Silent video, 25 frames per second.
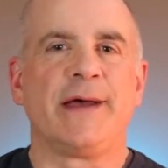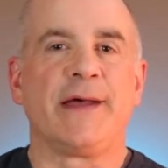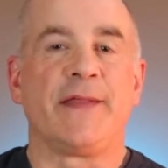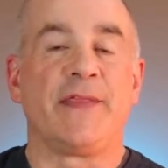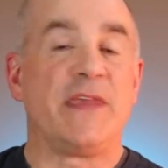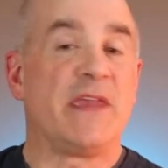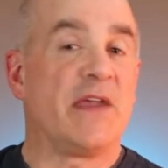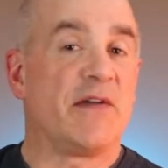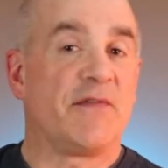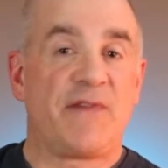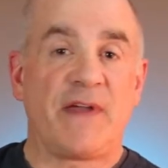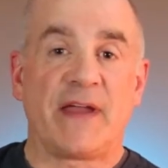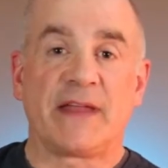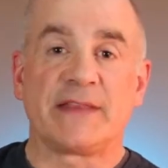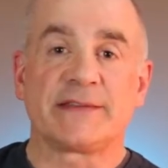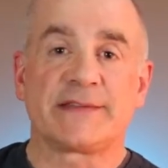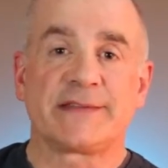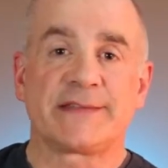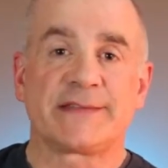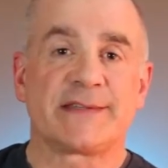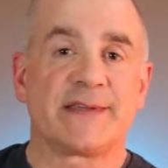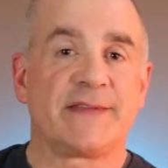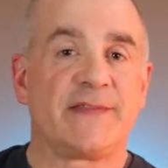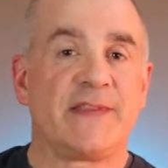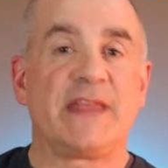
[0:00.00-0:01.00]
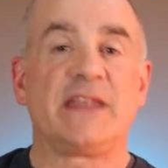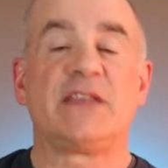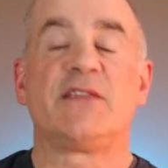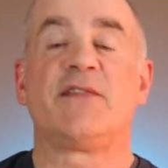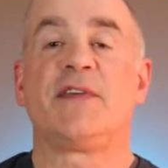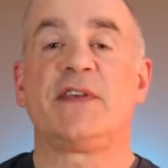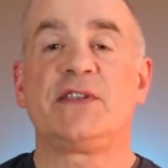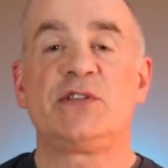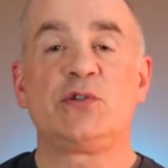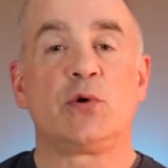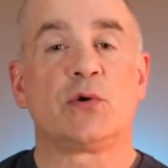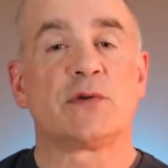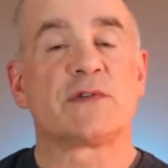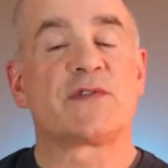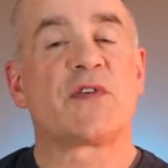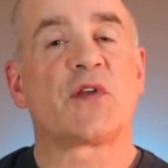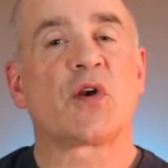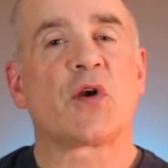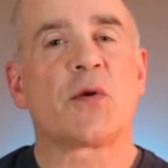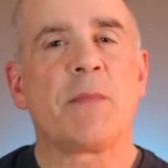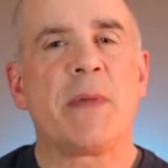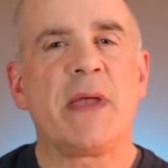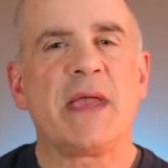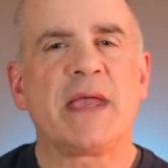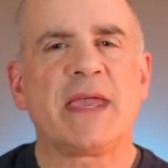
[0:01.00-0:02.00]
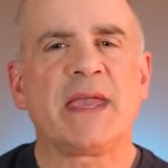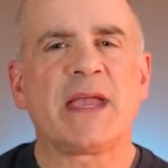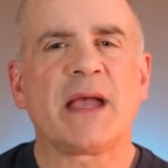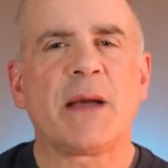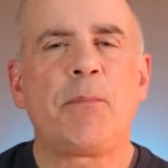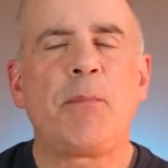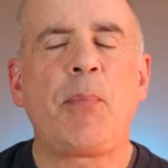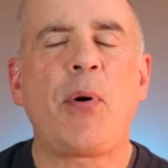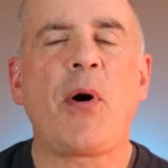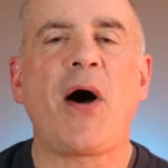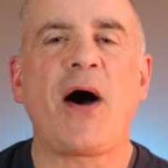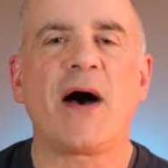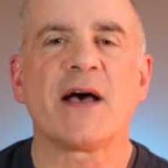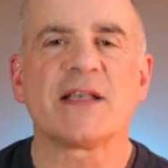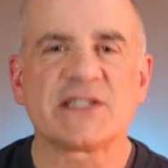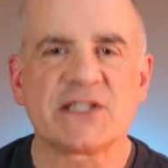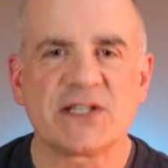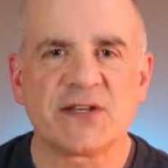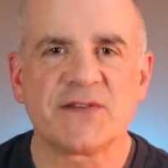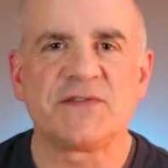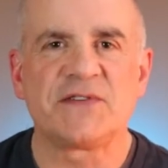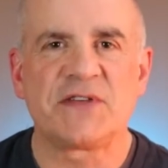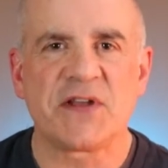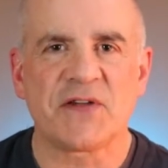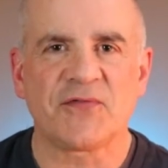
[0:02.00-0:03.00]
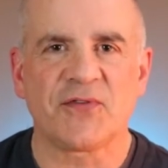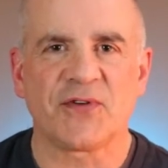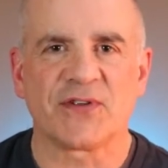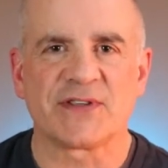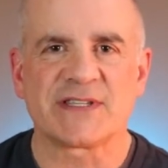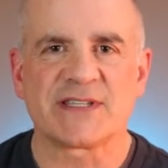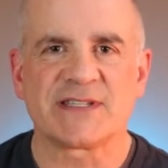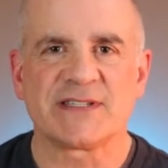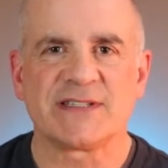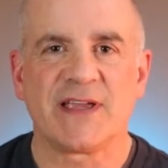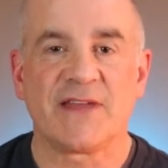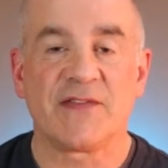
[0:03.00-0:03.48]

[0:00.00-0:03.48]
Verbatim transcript: the events, and the individuals that are making a positive difference